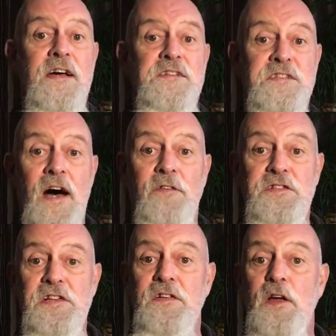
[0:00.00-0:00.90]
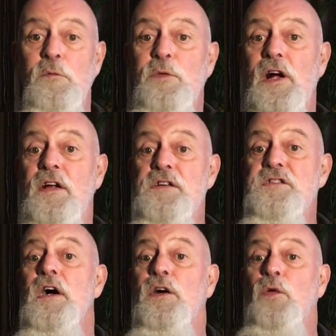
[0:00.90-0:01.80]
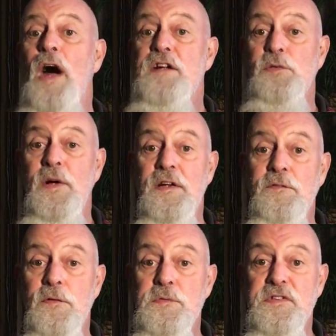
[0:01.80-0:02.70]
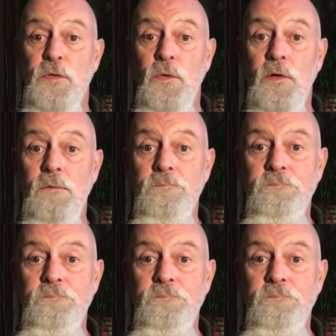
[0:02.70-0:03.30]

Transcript: salvaging the umbrellas, graduating from school,